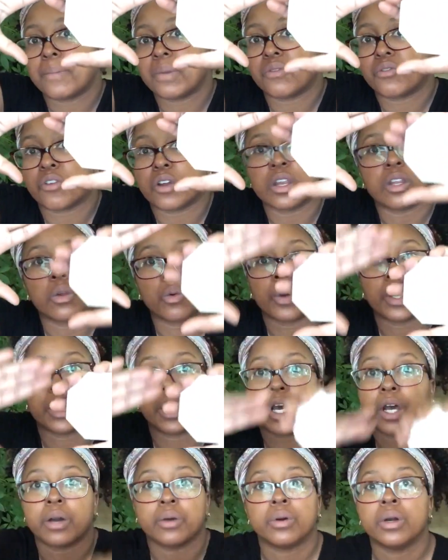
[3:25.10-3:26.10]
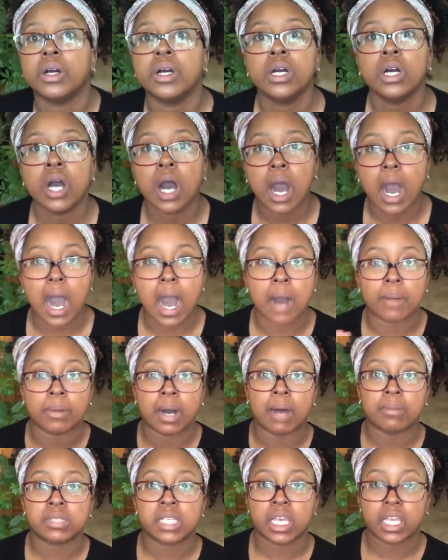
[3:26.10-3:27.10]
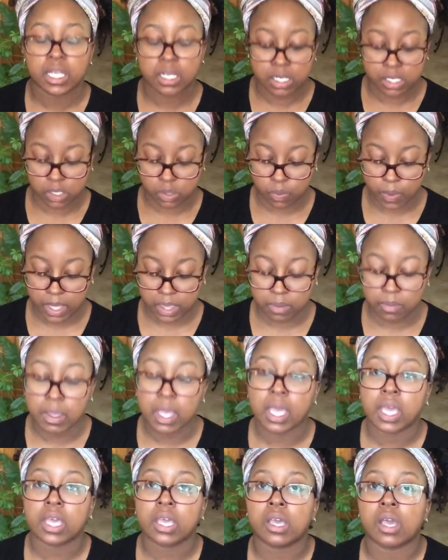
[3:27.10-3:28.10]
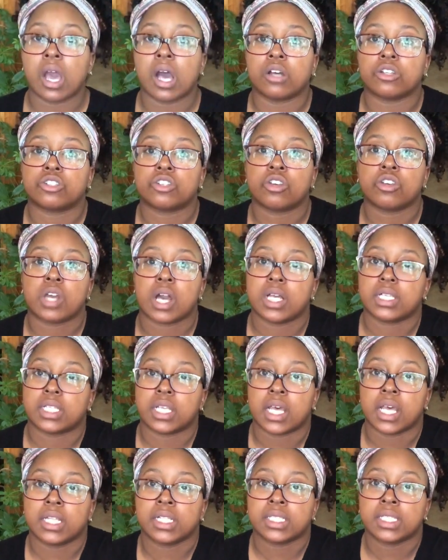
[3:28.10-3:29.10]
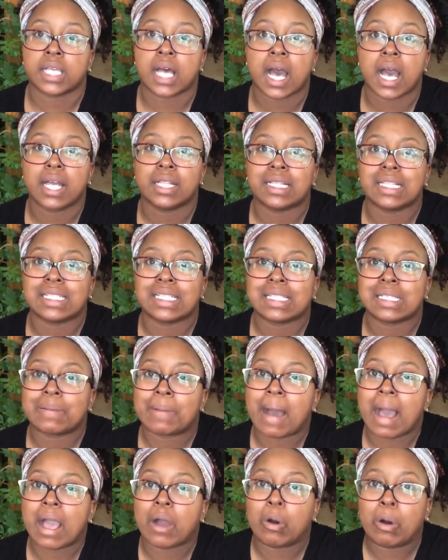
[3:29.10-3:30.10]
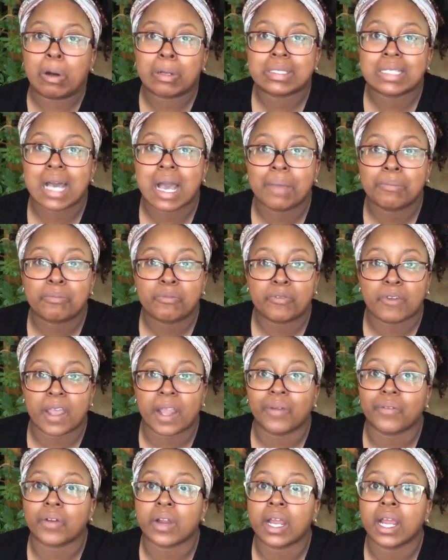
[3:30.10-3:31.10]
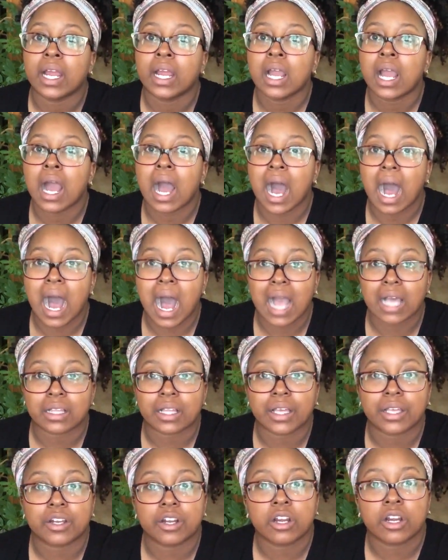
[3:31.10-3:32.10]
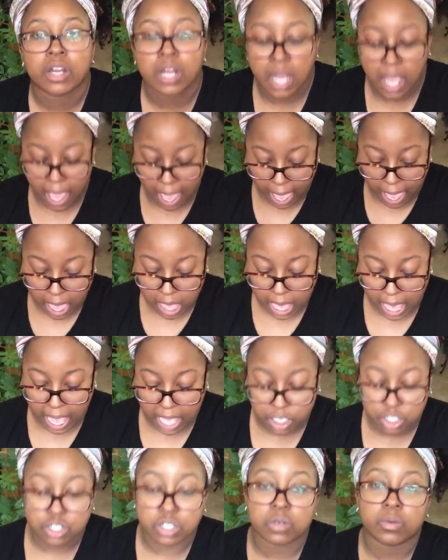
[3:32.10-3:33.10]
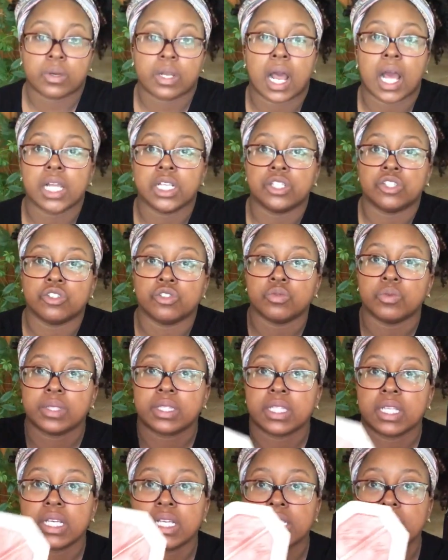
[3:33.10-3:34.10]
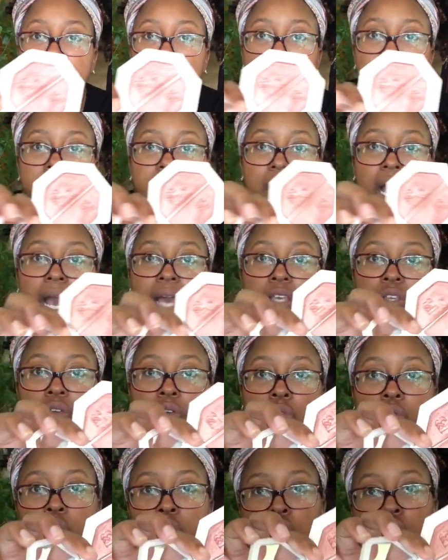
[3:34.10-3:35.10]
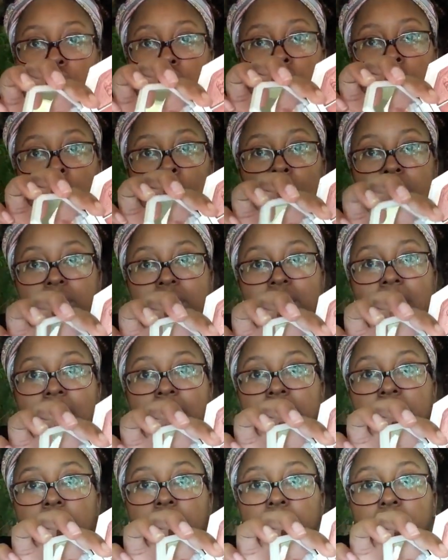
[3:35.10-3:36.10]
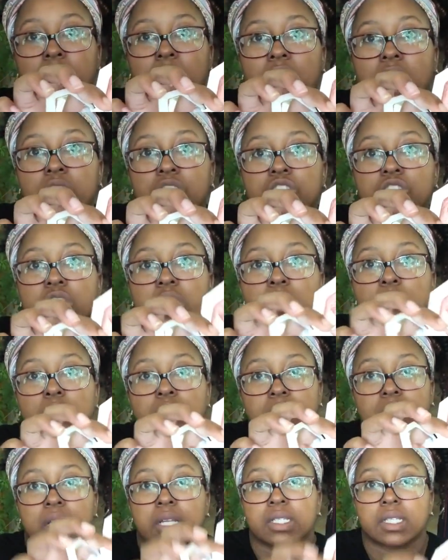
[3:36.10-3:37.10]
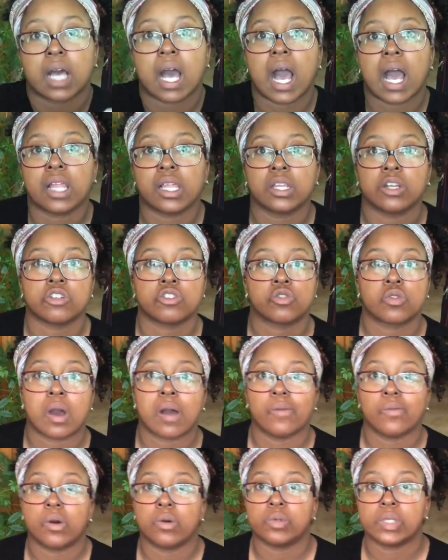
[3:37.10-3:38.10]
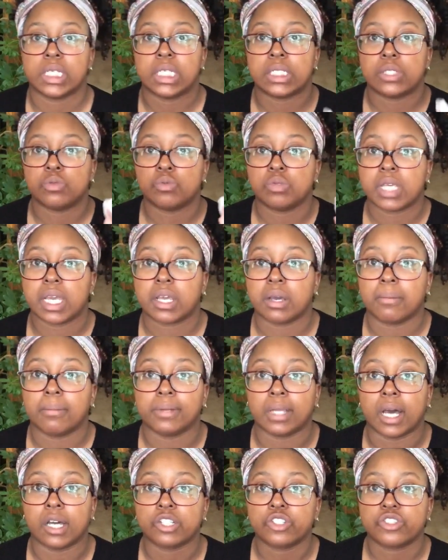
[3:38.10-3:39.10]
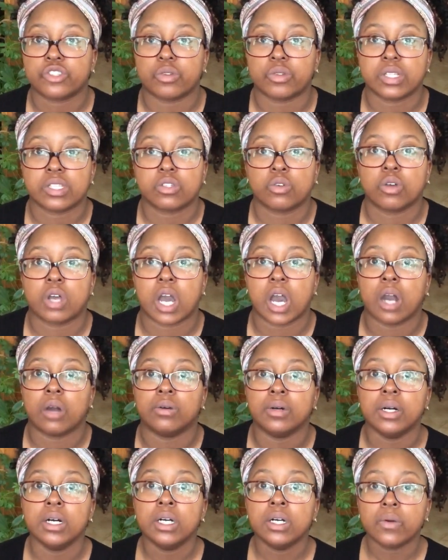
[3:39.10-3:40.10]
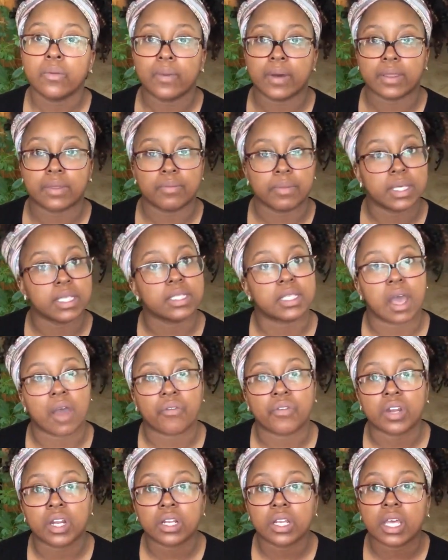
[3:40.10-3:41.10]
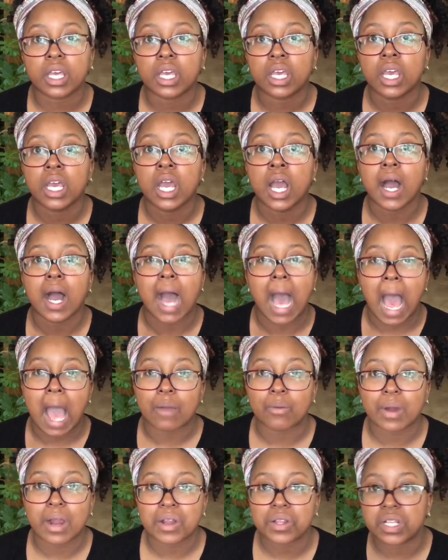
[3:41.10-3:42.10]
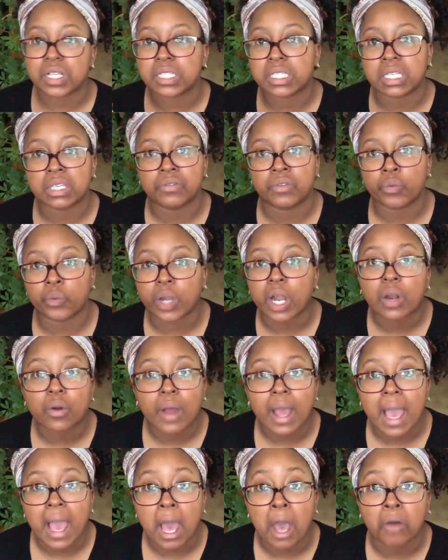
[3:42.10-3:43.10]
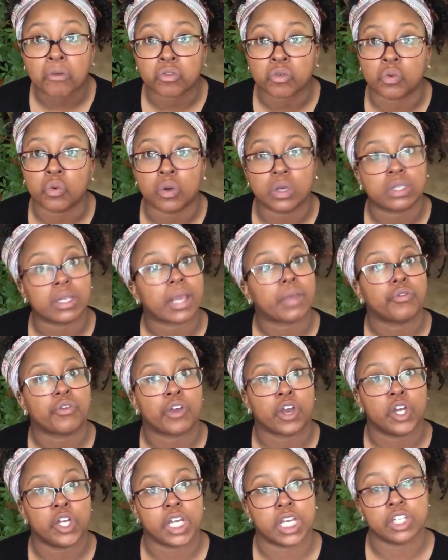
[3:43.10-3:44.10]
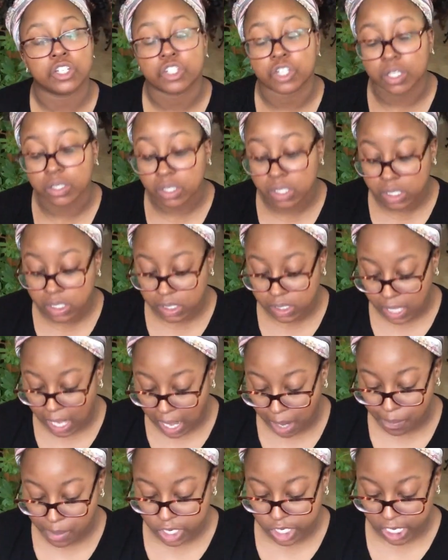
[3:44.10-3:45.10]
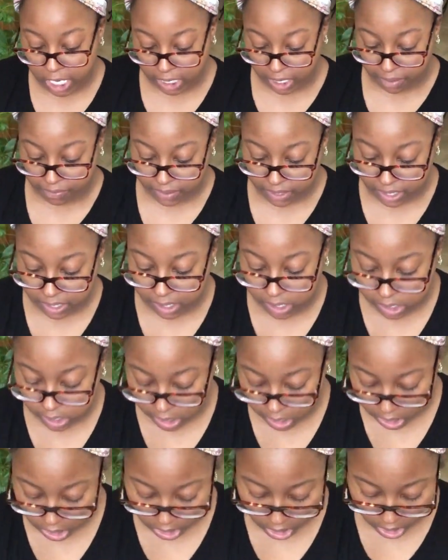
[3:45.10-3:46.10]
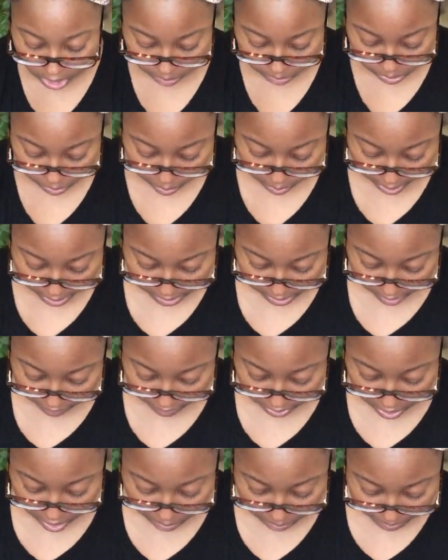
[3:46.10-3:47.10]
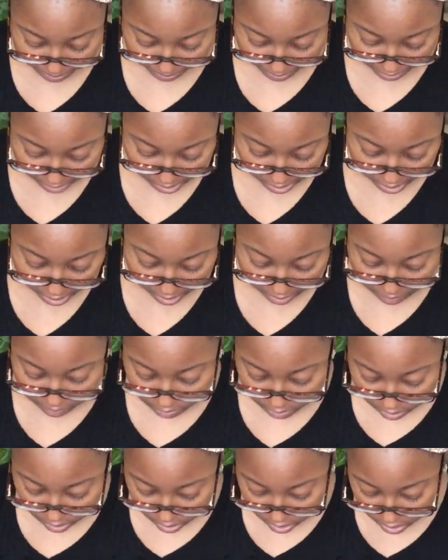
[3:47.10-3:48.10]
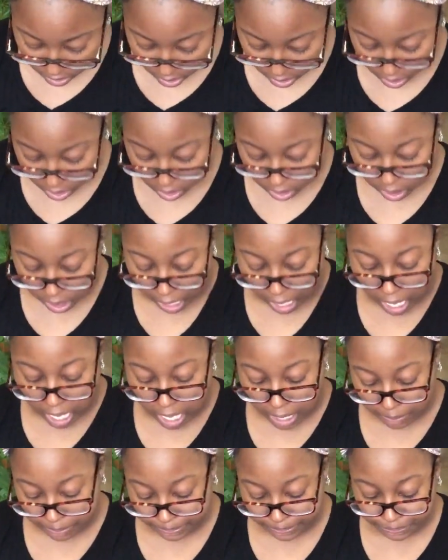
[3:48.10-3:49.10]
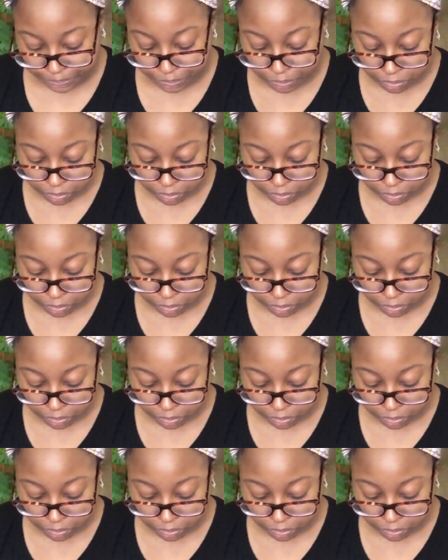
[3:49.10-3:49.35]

I'm in front of the window. Um, I'm taking this with me. I'll show you guys the inside. This is my all-time favorite highlighter. And actually what I do with this is I use the one side as a blush and one side as a highlighter so I won't need to take a blush. So this will go with me definitely. I wear this even when I don't have on like foundation. This is how much I love this. I'm surprised I haven't hit pan yet. Um,